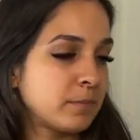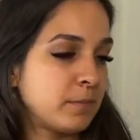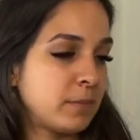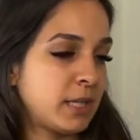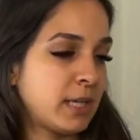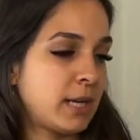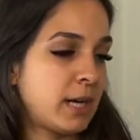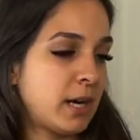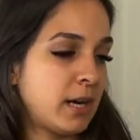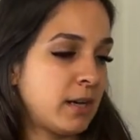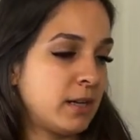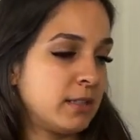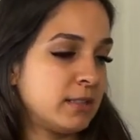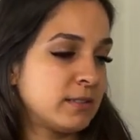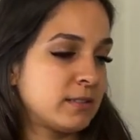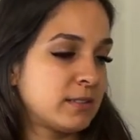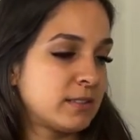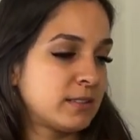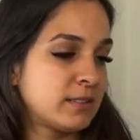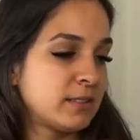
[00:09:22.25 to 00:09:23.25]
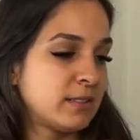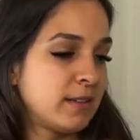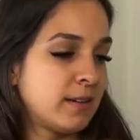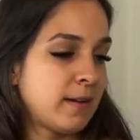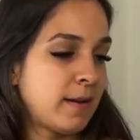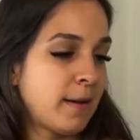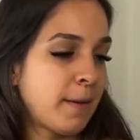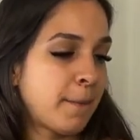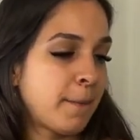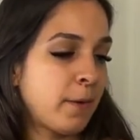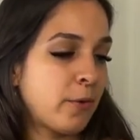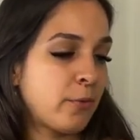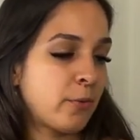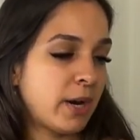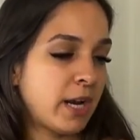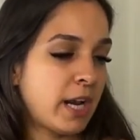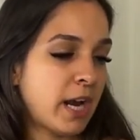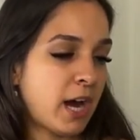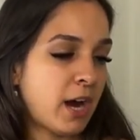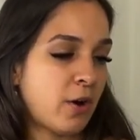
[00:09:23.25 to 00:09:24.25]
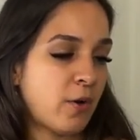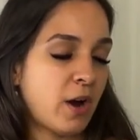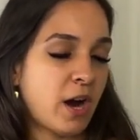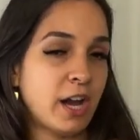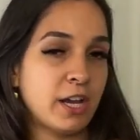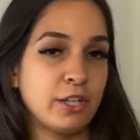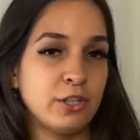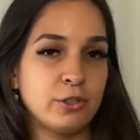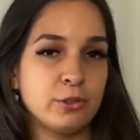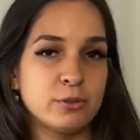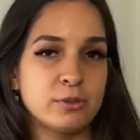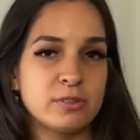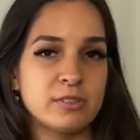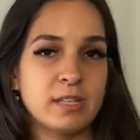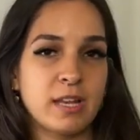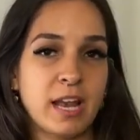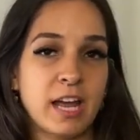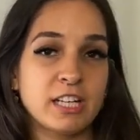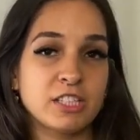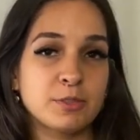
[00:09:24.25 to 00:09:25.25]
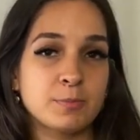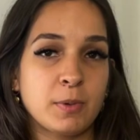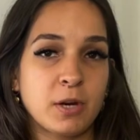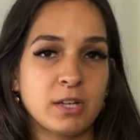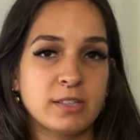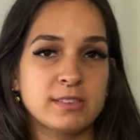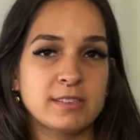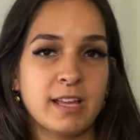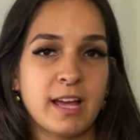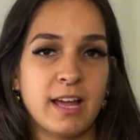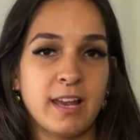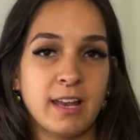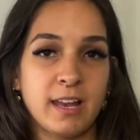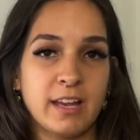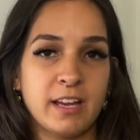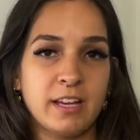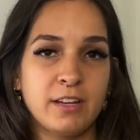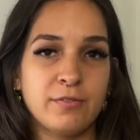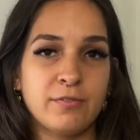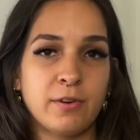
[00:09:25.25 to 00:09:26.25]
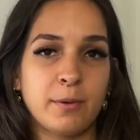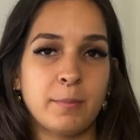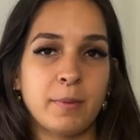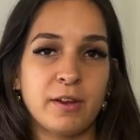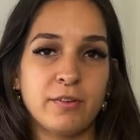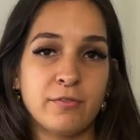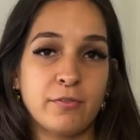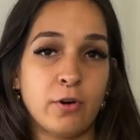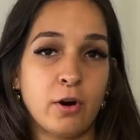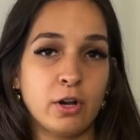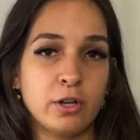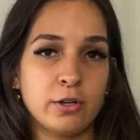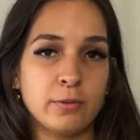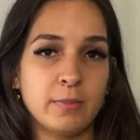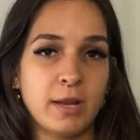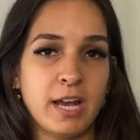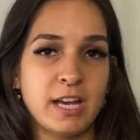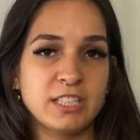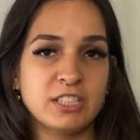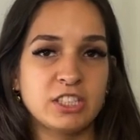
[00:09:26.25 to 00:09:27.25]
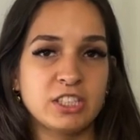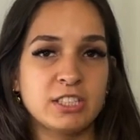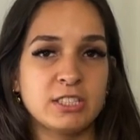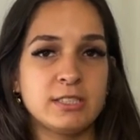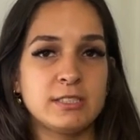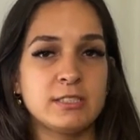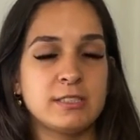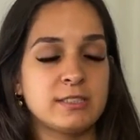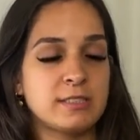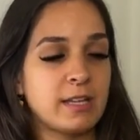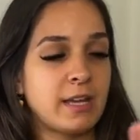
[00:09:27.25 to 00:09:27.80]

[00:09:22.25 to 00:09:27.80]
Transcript: because right now I use Lashbox LA for my volume lashes